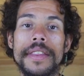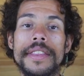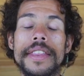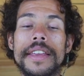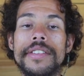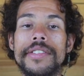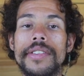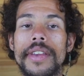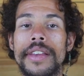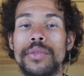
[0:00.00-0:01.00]

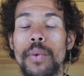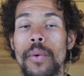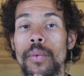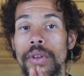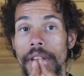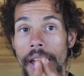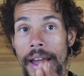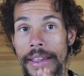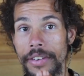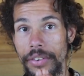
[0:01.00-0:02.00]
this is what will
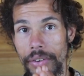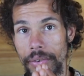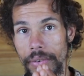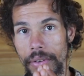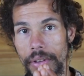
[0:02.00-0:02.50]
guide you.